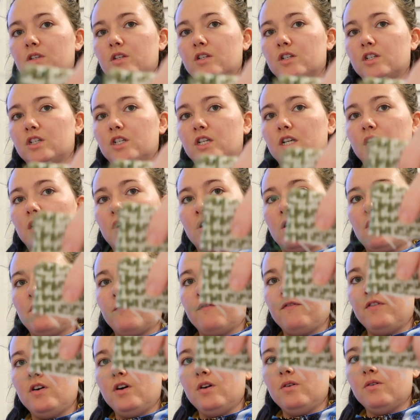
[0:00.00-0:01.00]
She
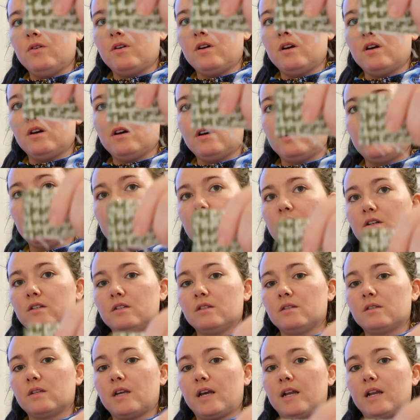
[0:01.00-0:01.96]
can't focus.